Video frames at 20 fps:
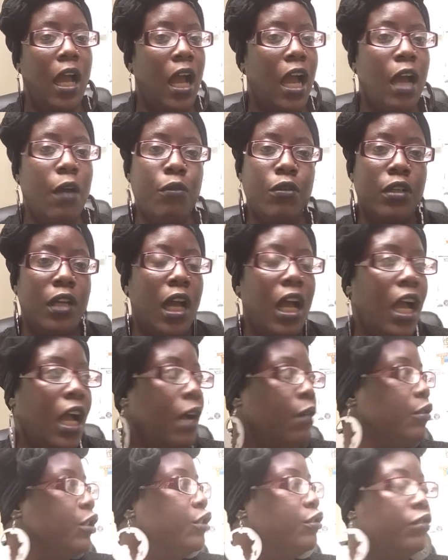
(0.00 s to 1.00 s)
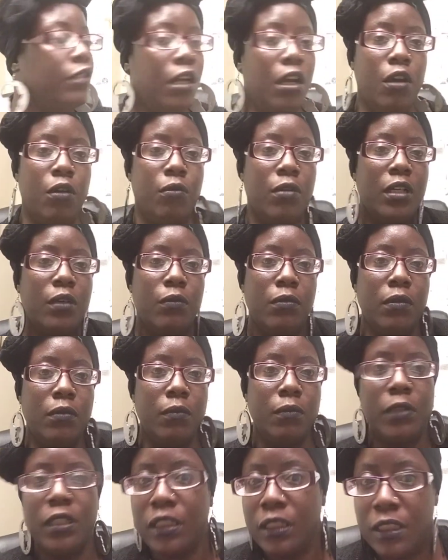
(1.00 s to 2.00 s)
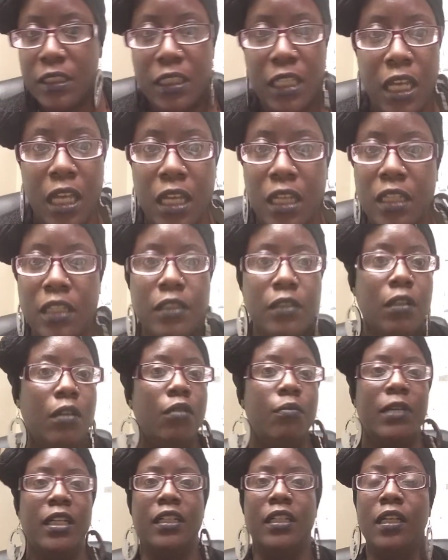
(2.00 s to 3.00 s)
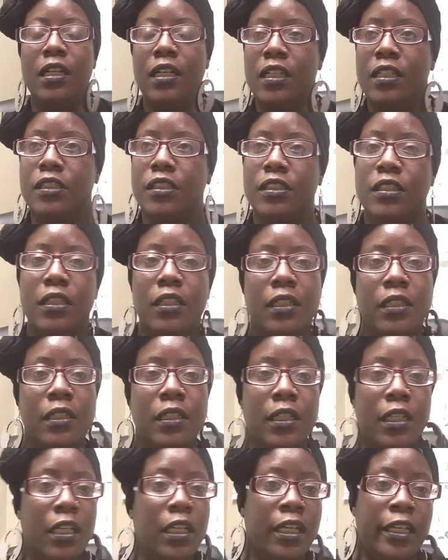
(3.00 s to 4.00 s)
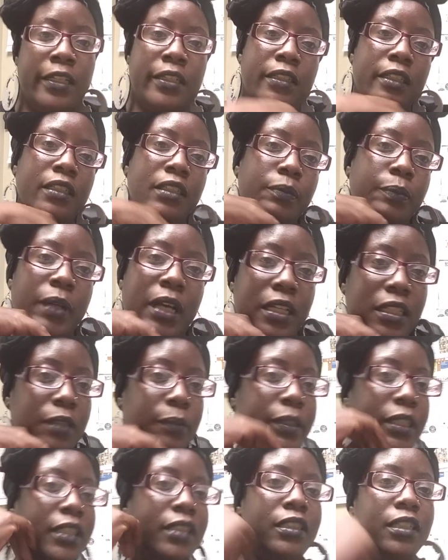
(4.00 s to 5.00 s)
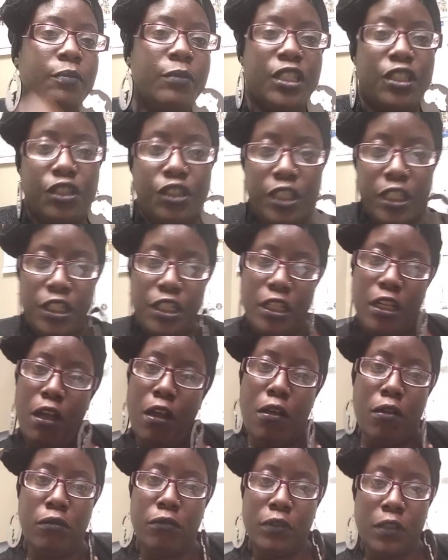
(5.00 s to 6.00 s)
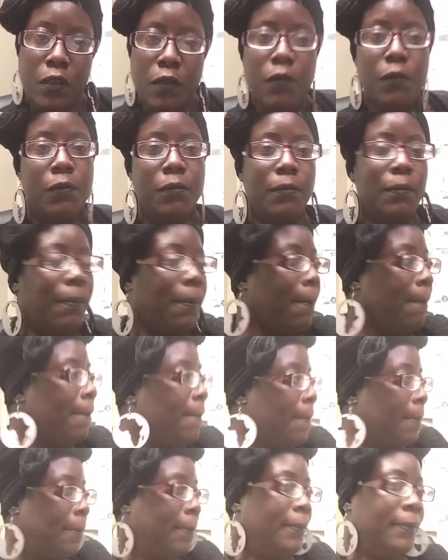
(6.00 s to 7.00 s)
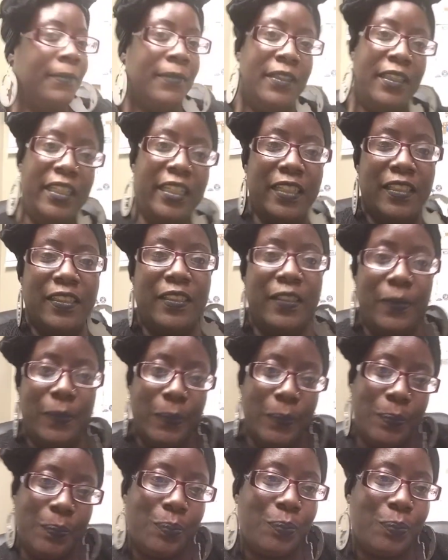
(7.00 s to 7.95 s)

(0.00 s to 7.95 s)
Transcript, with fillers: How would you know? What are the signs? Oh my gosh. It's a possibility, Miss Gigi. I don't know. Listen.